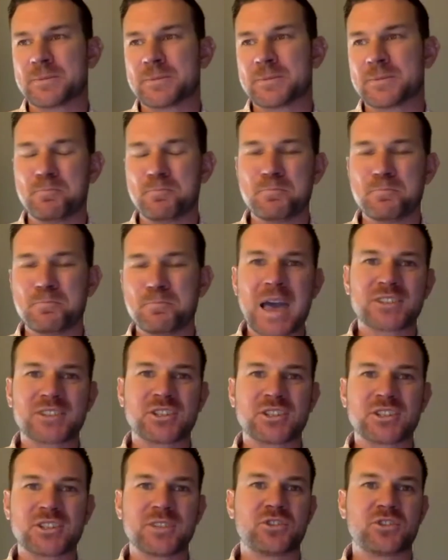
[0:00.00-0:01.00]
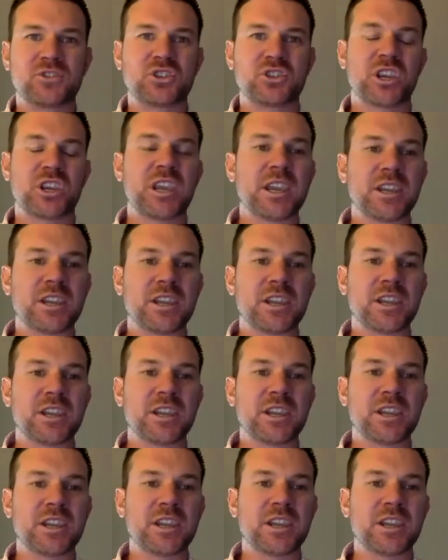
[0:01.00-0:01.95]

massive change